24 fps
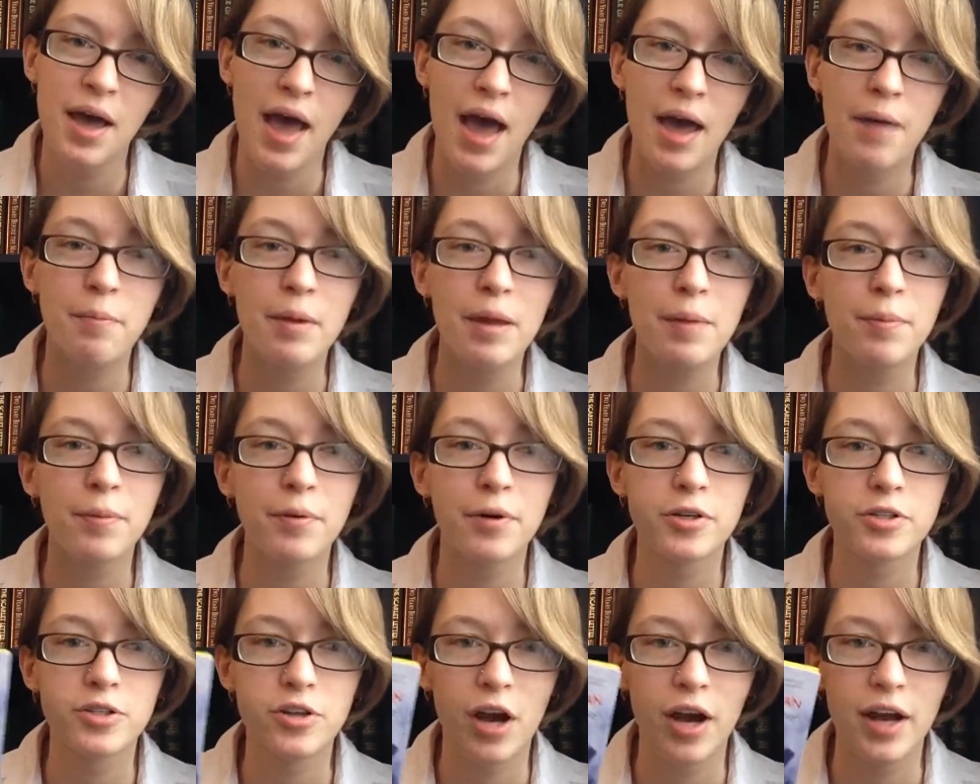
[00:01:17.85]
and people
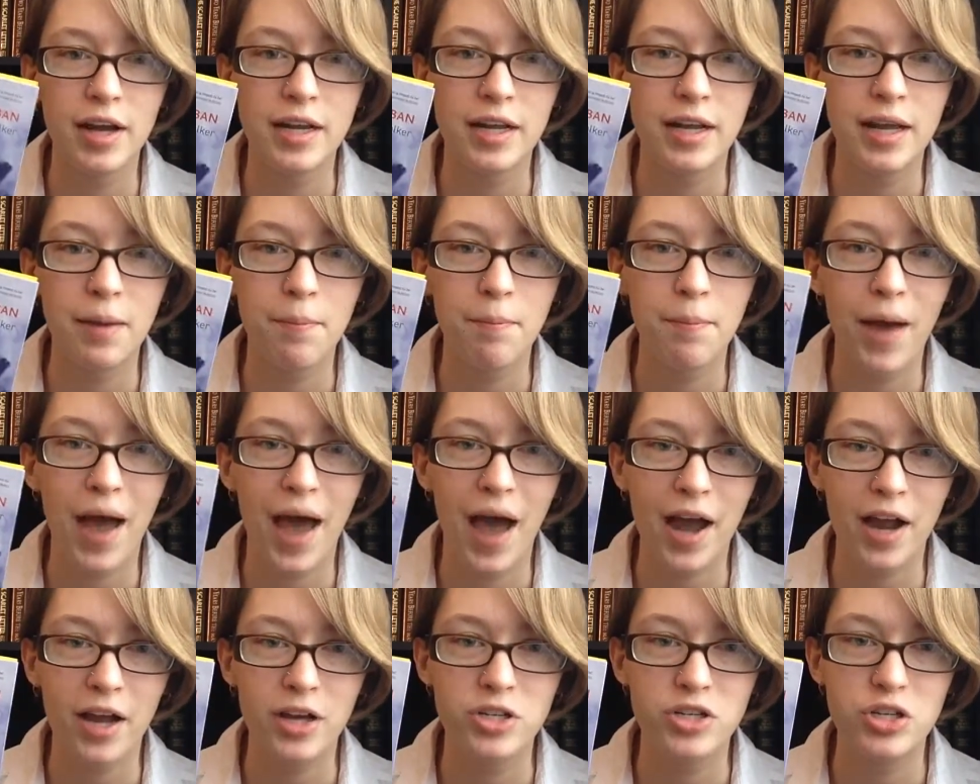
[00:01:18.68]
are trying to get
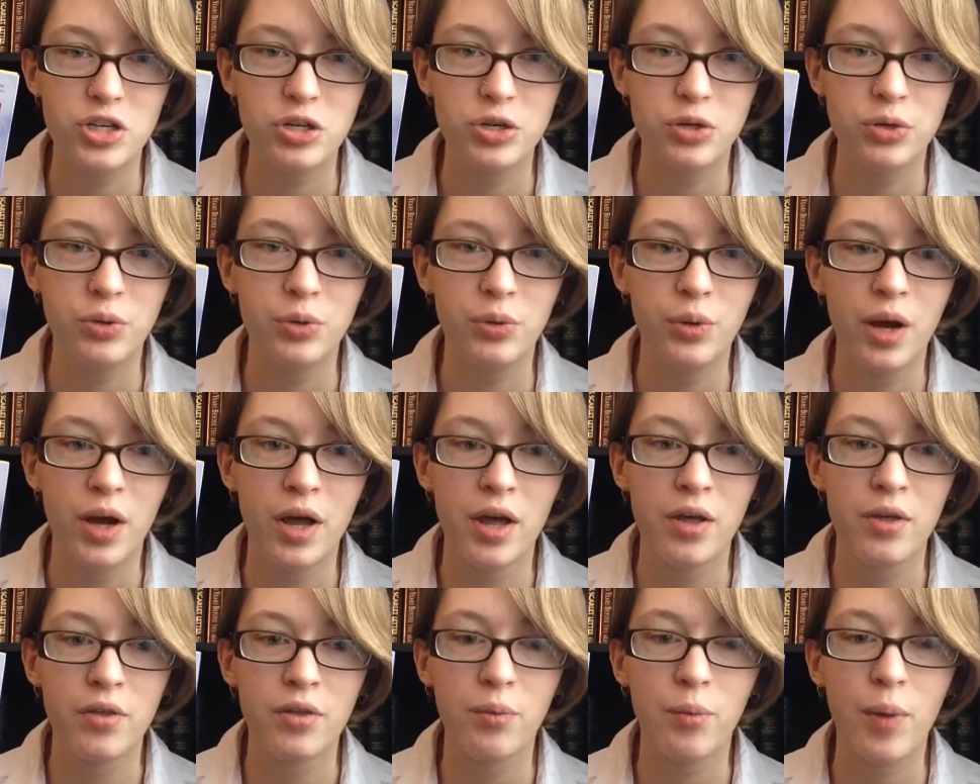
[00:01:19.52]
back to
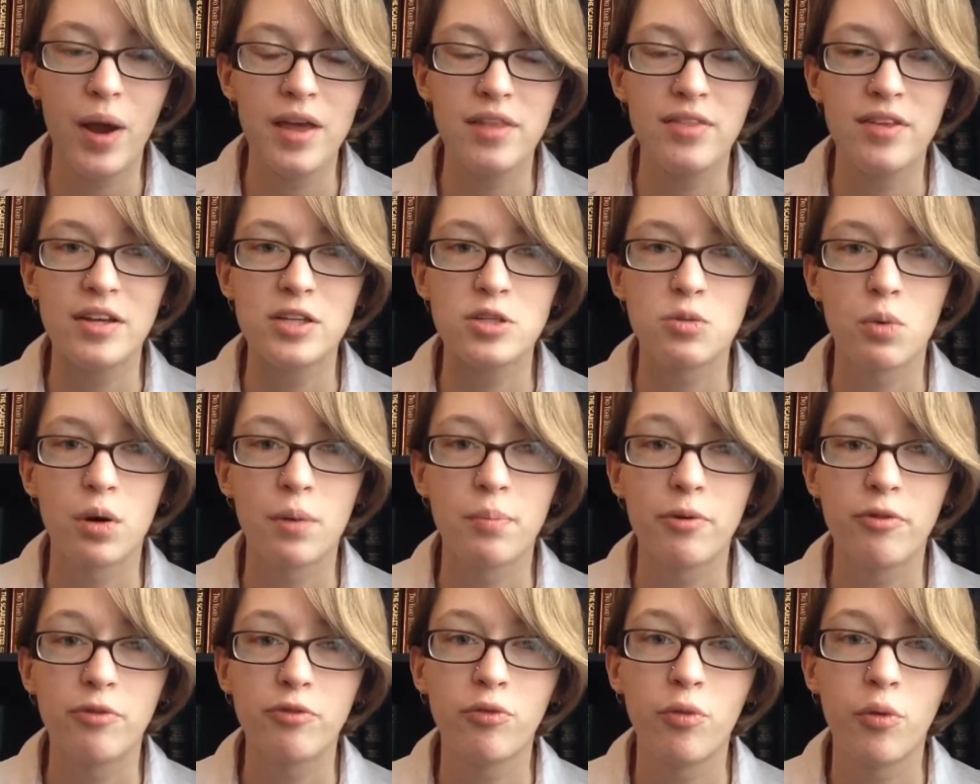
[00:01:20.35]
the way things were
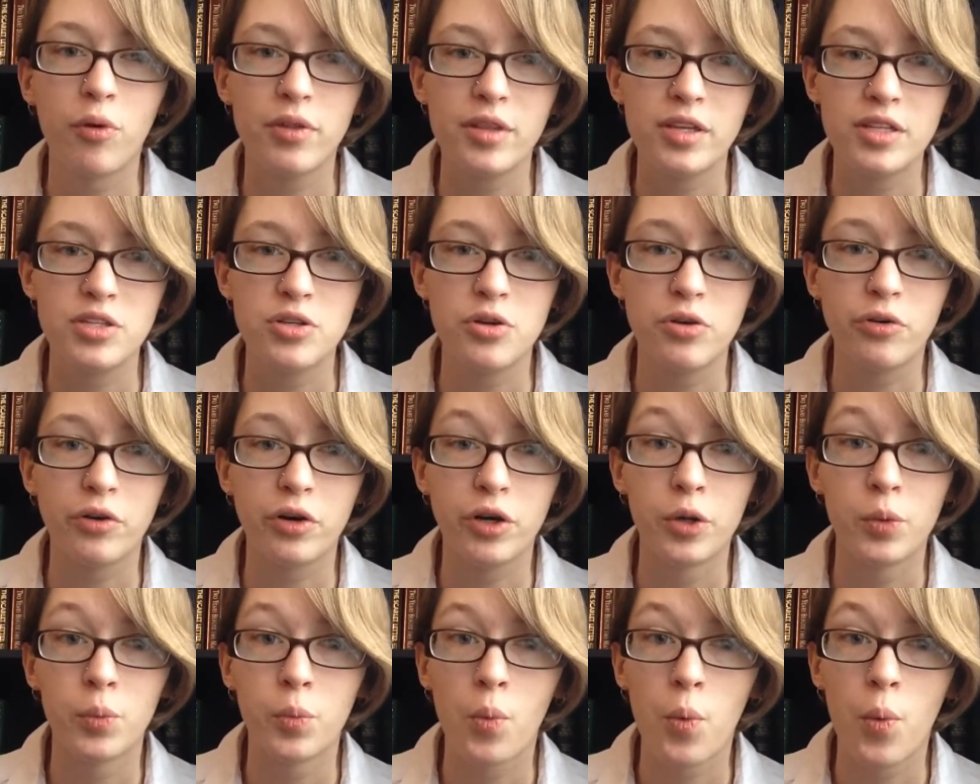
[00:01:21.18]
before this
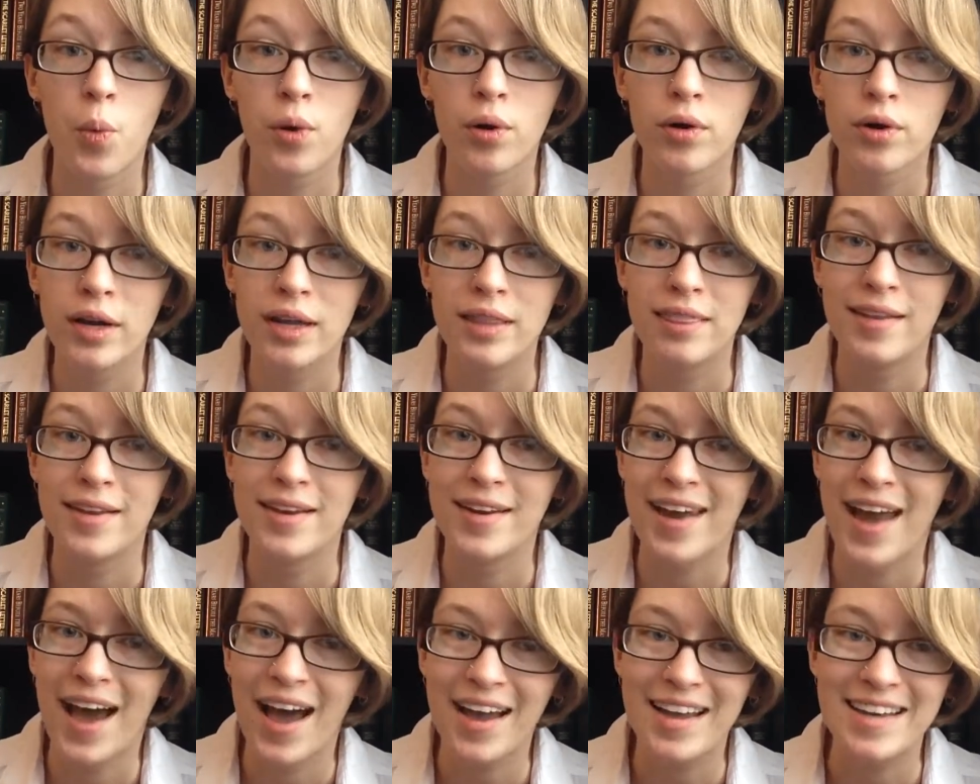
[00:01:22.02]
nuclear war in the
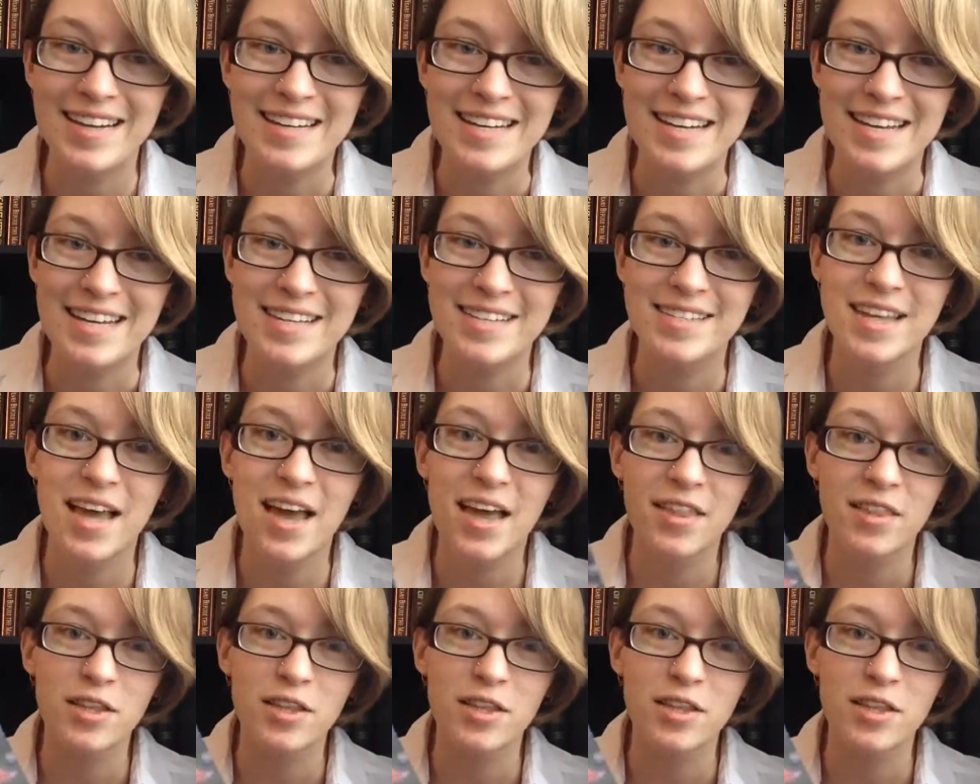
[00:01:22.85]
90s.